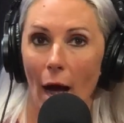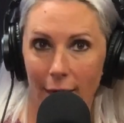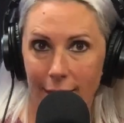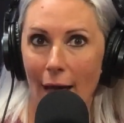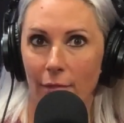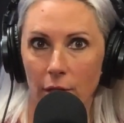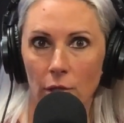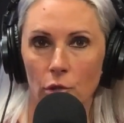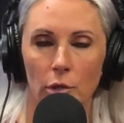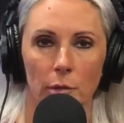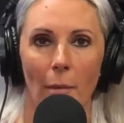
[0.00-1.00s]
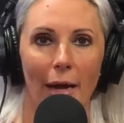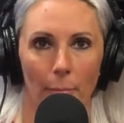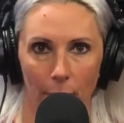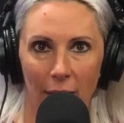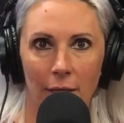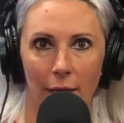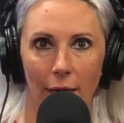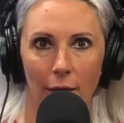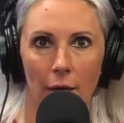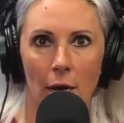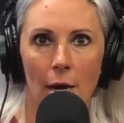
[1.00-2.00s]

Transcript: Again, this is just my opinion.